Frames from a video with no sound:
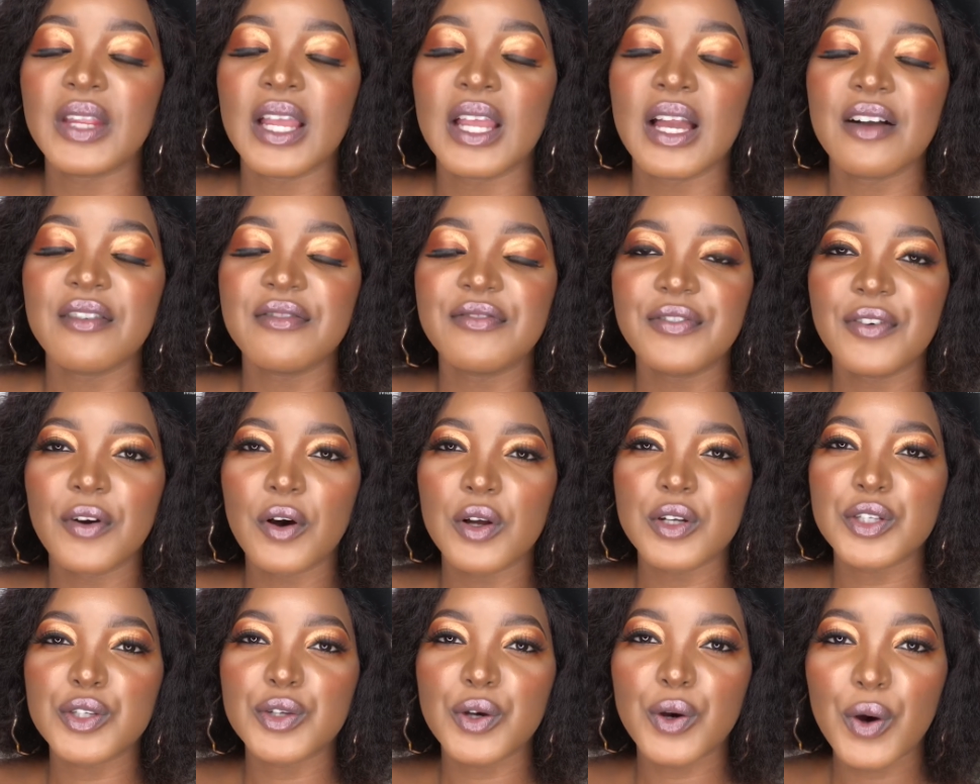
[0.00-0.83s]
For
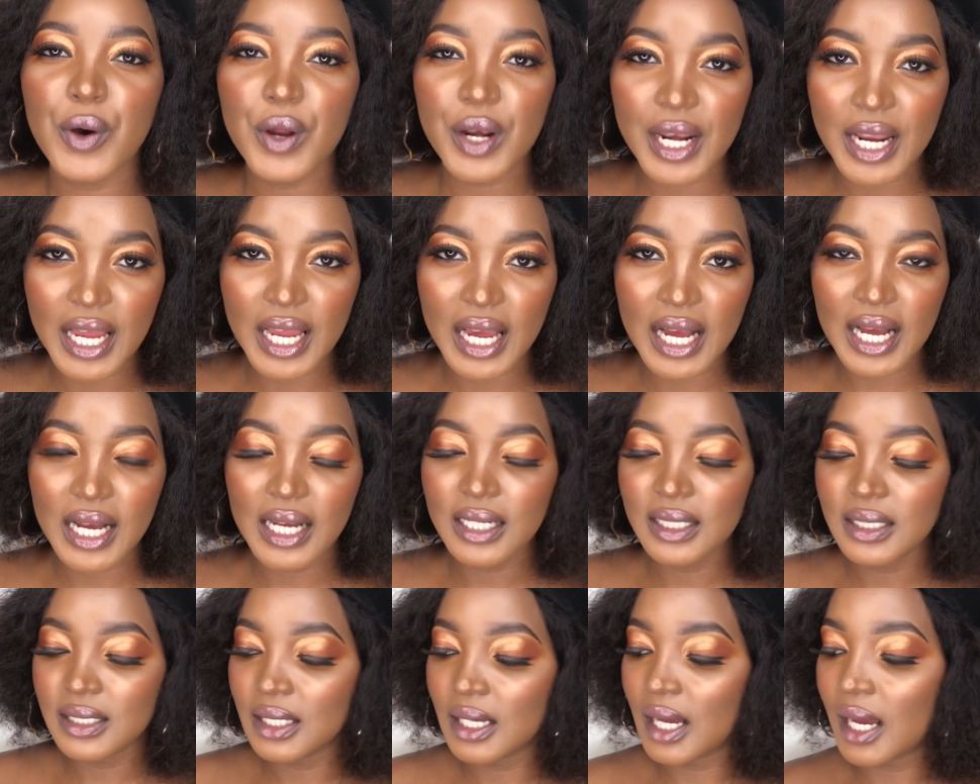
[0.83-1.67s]
toner,
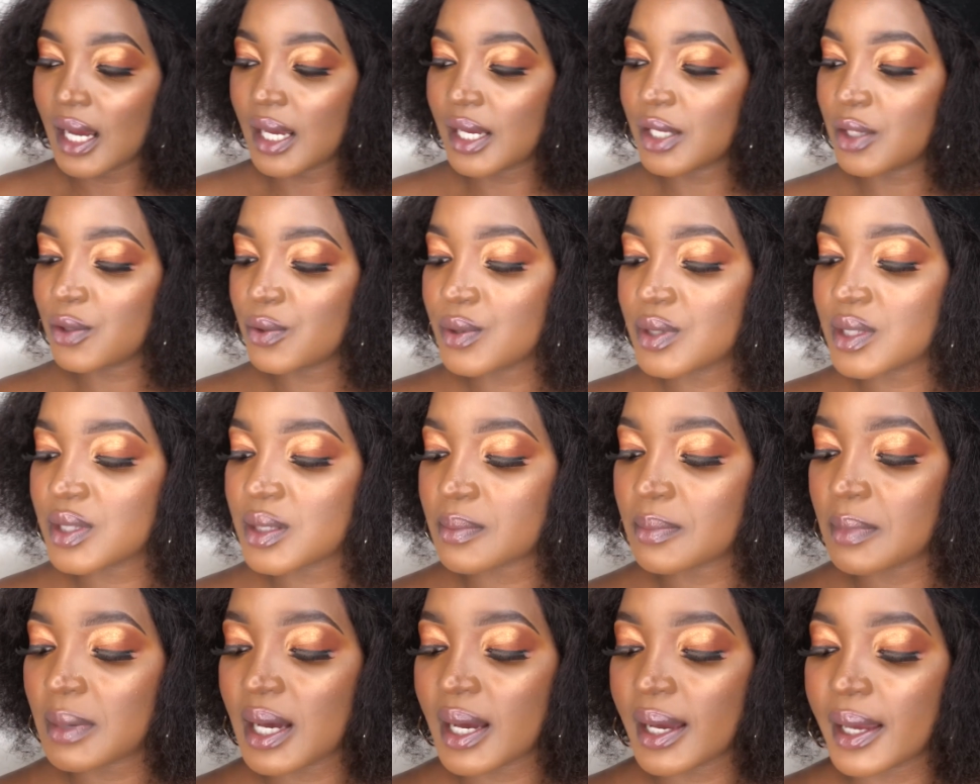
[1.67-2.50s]
I use
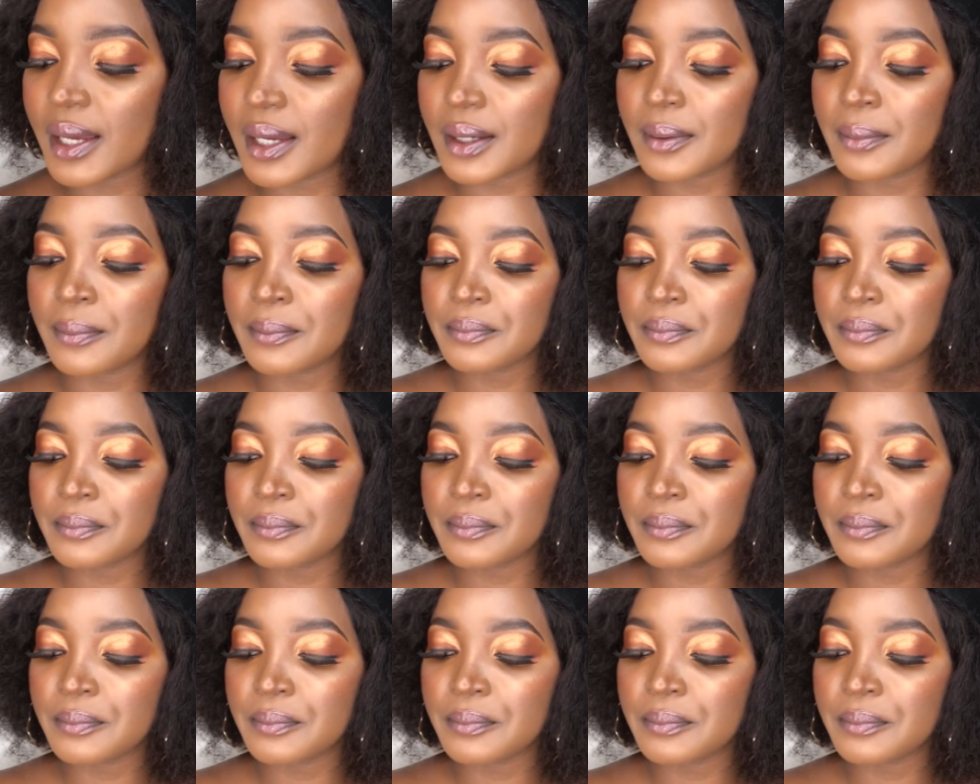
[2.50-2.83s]
my